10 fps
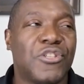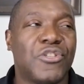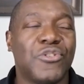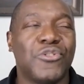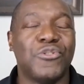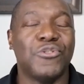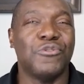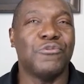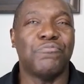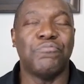
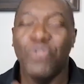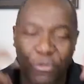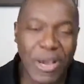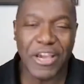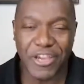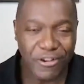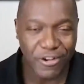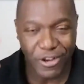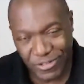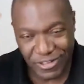to pull my hair out.